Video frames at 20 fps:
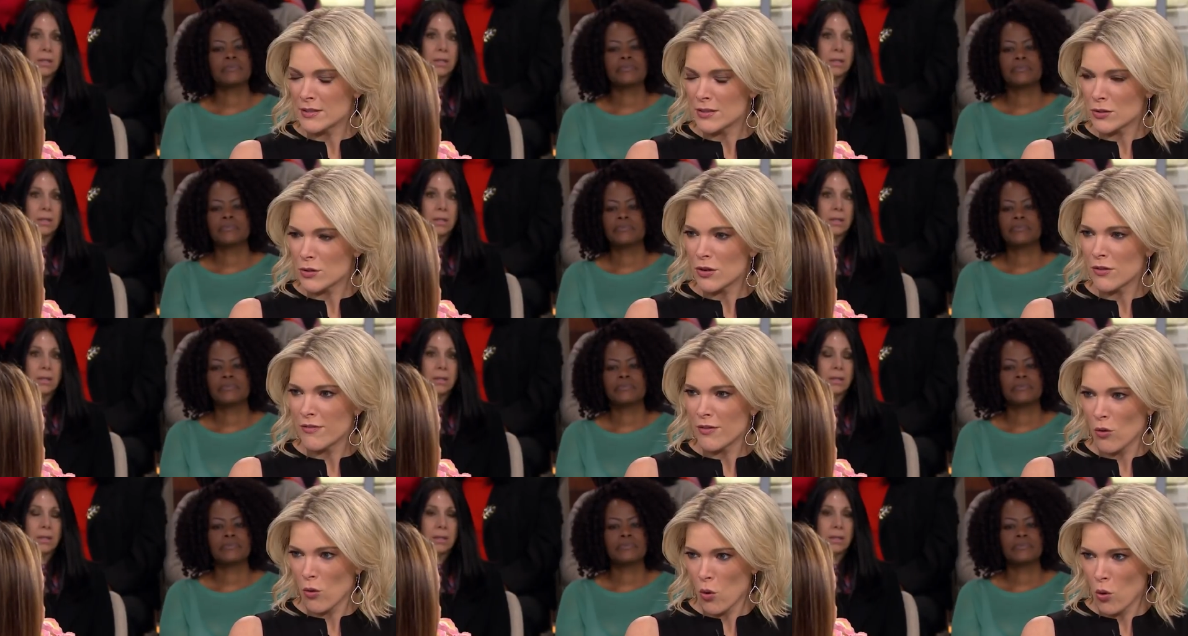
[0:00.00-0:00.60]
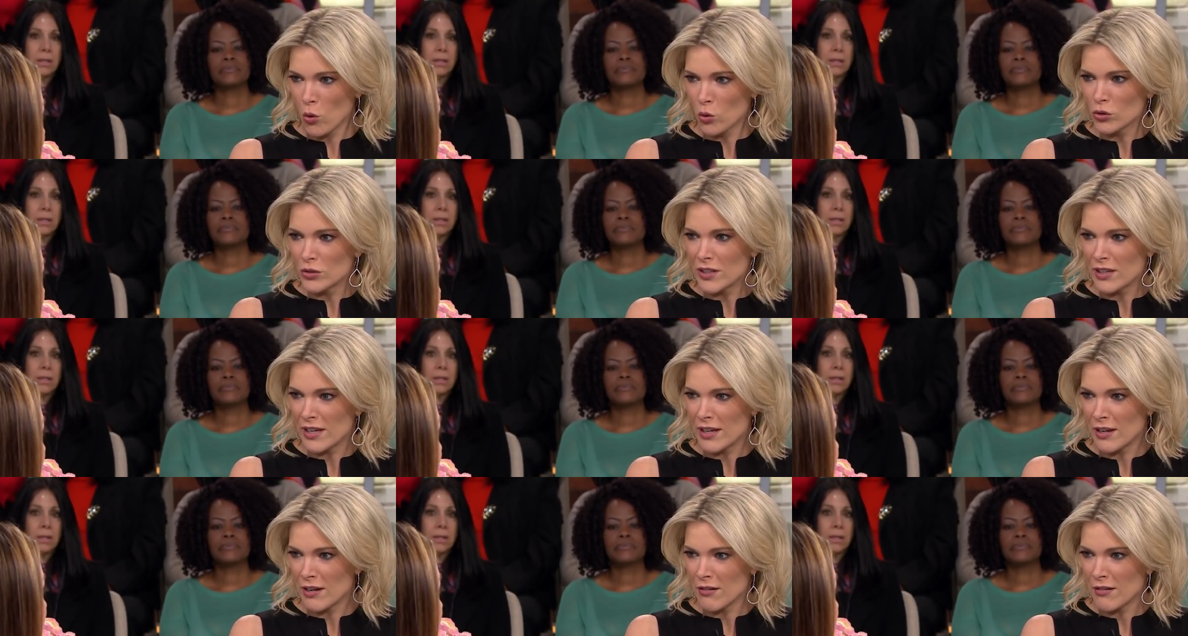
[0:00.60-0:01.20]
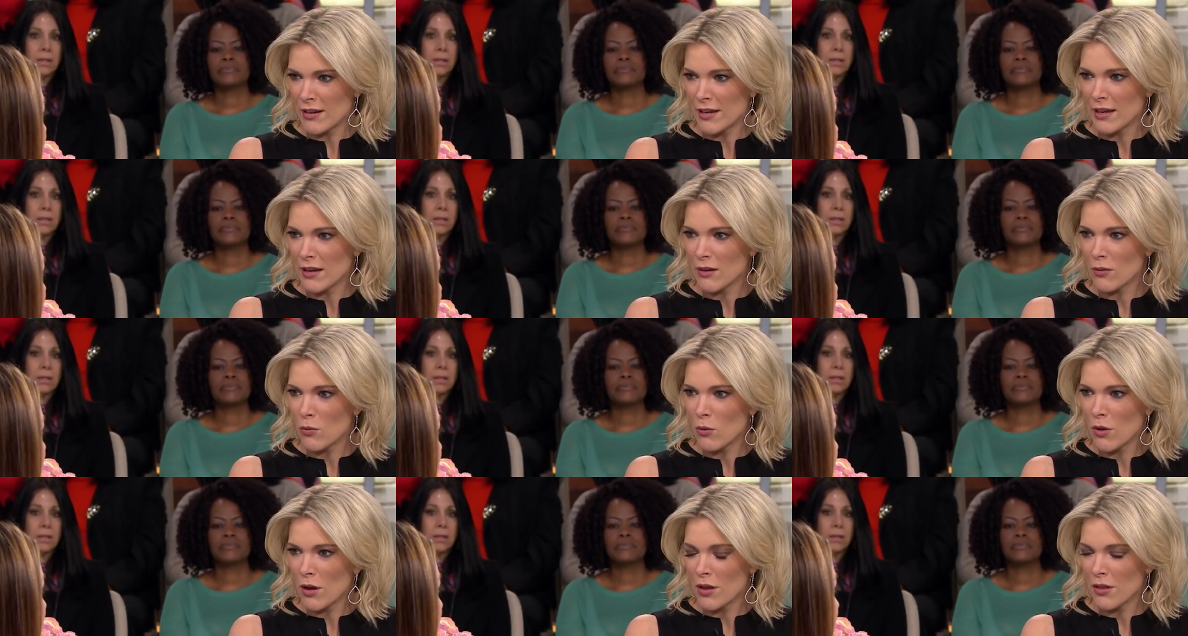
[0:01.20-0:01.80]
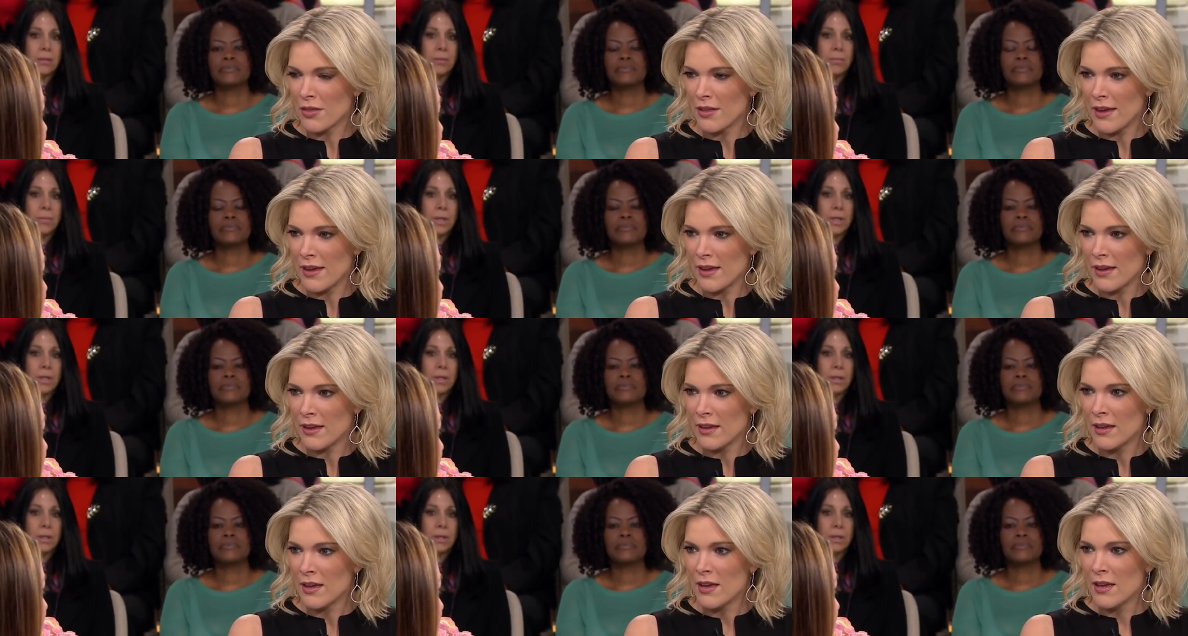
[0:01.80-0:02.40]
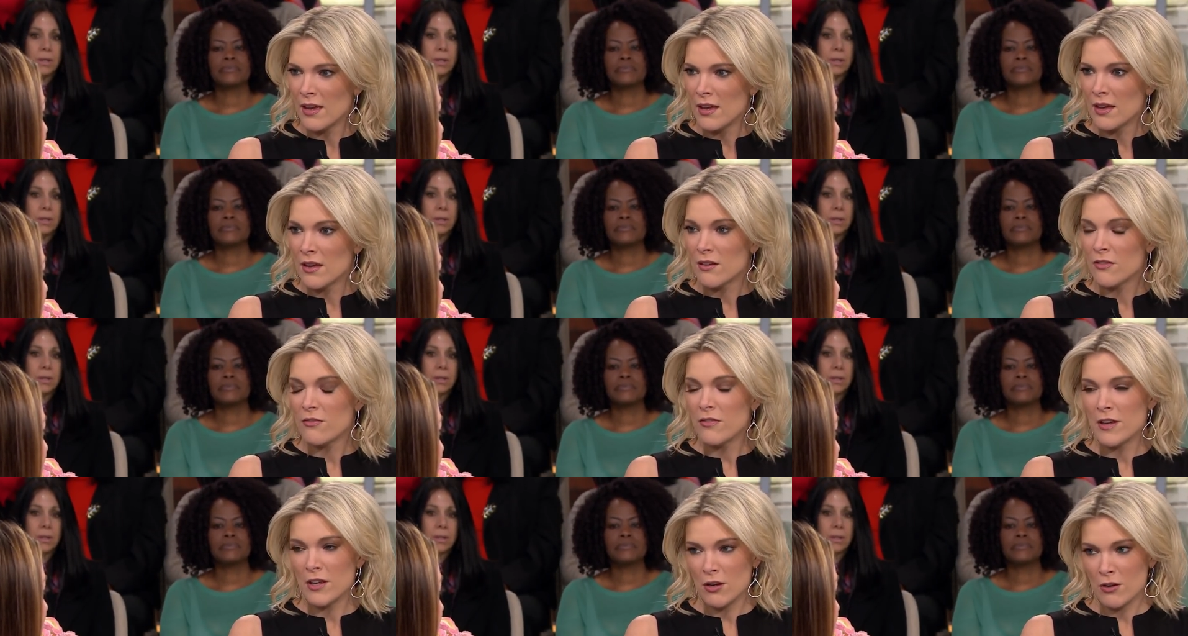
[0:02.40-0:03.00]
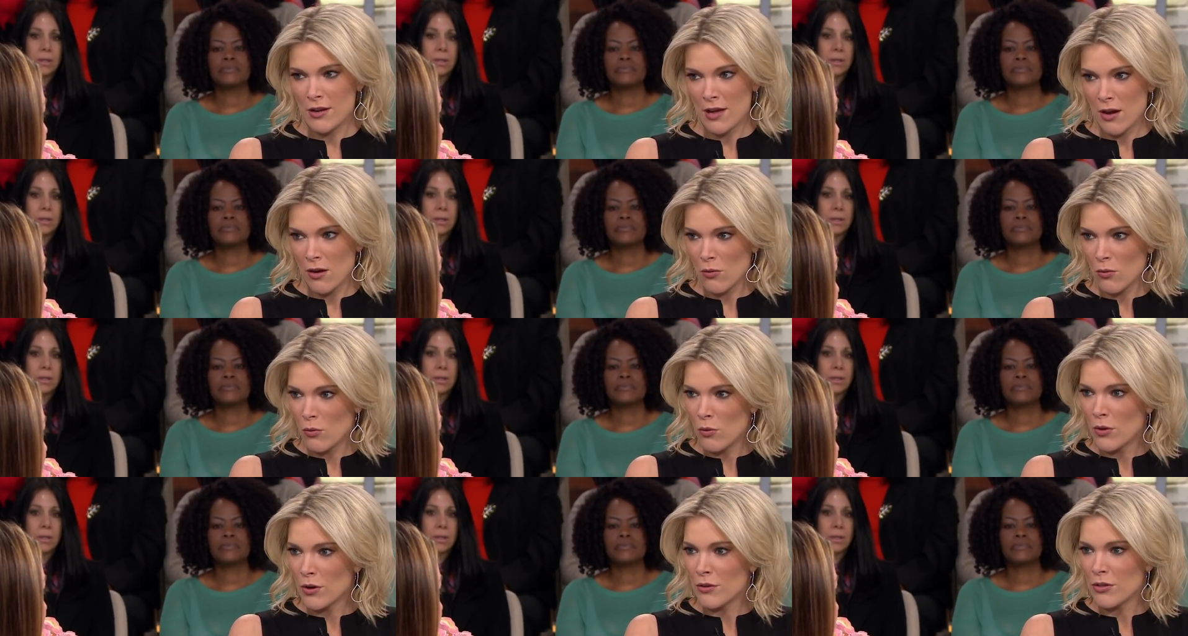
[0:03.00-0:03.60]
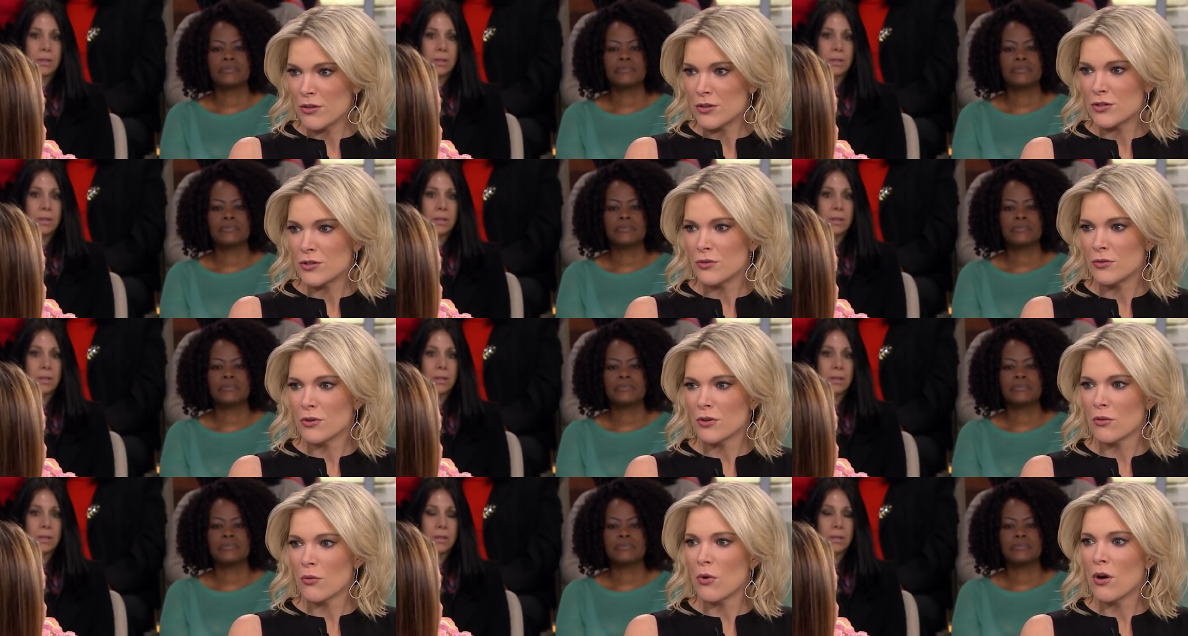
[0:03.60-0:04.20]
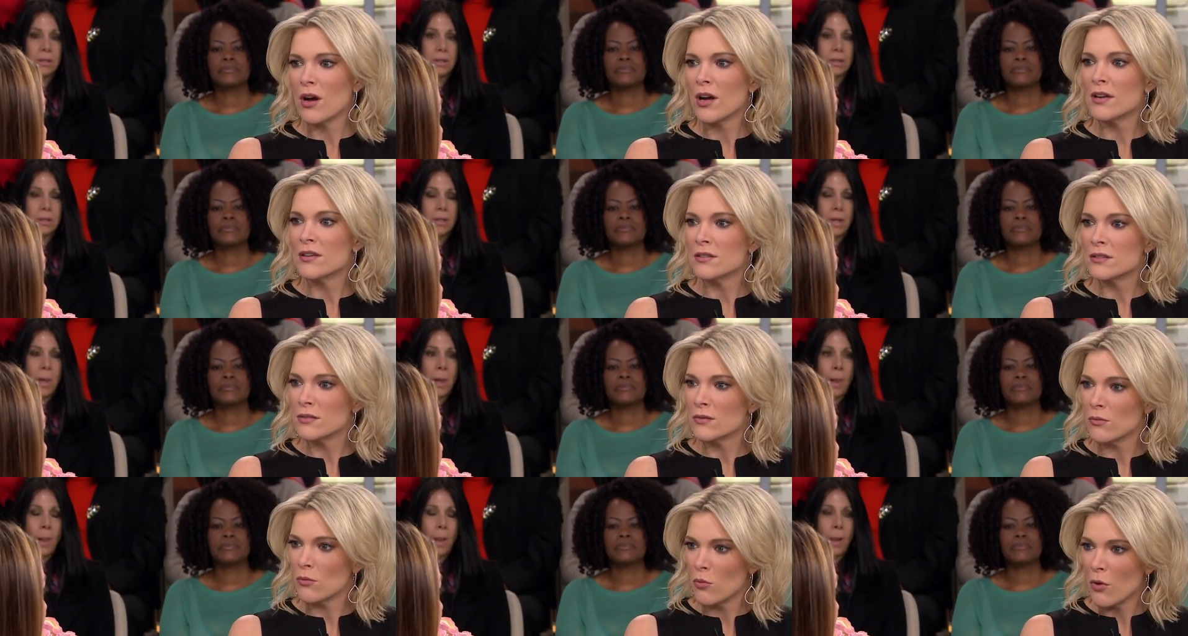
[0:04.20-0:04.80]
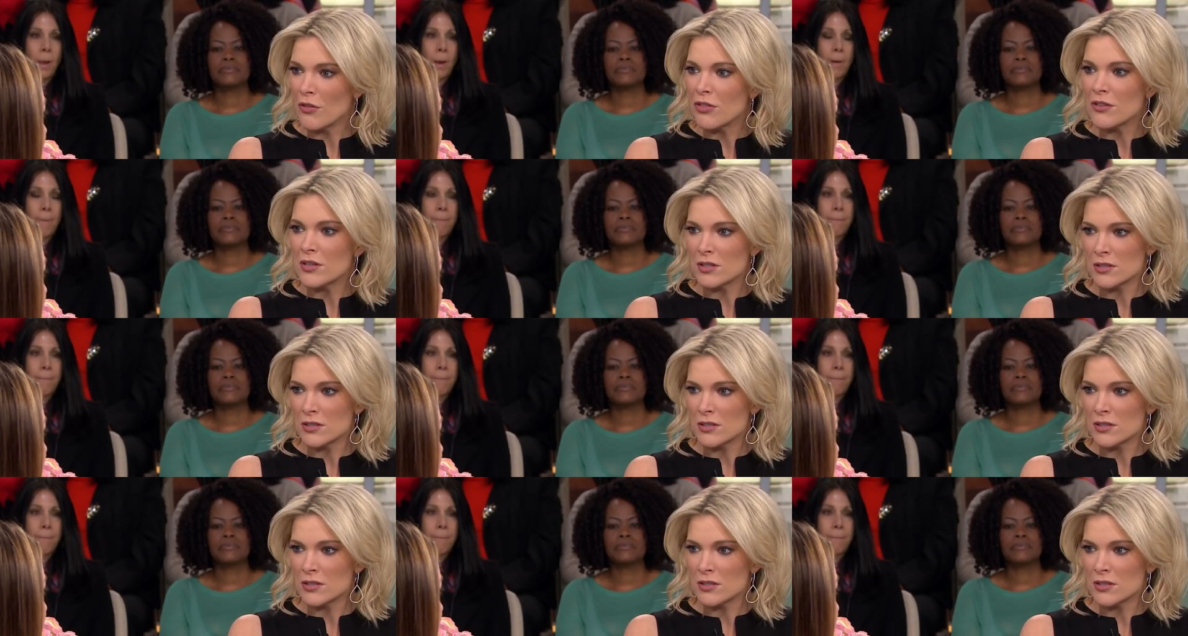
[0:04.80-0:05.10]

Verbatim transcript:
Speaker 1: in sort of a holding area while they figured out where the shooter was, what the